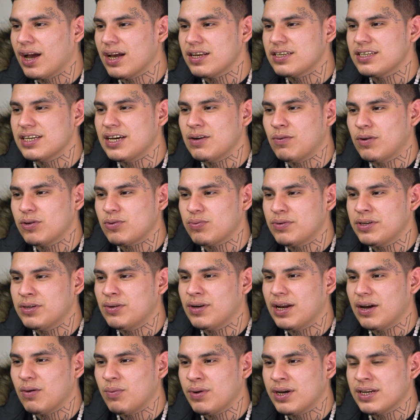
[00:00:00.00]
I said, once we do
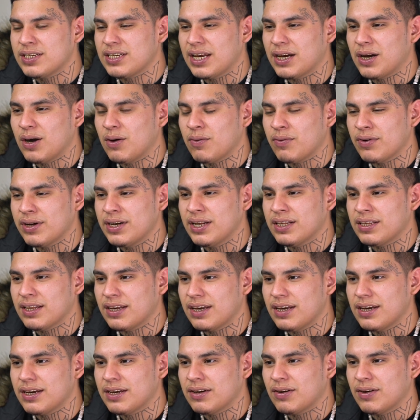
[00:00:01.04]
that, we can take over
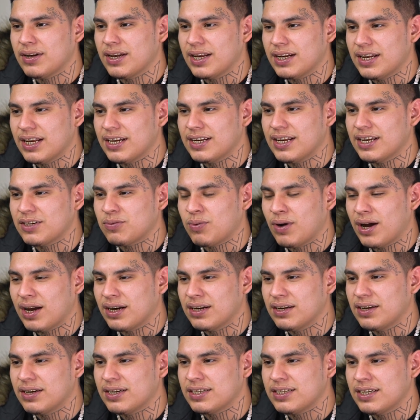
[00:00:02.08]
anything. That's why I
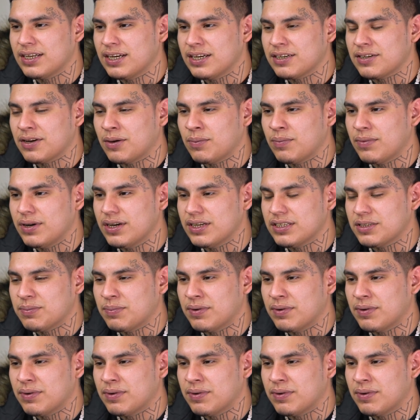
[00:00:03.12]
love the city so much.